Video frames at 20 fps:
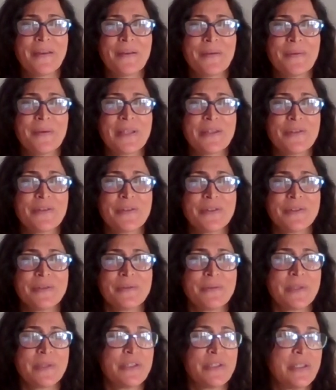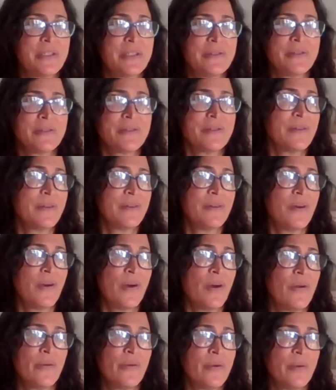which is
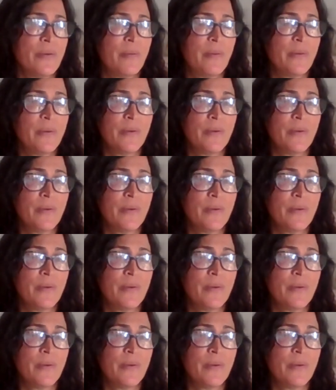horrible.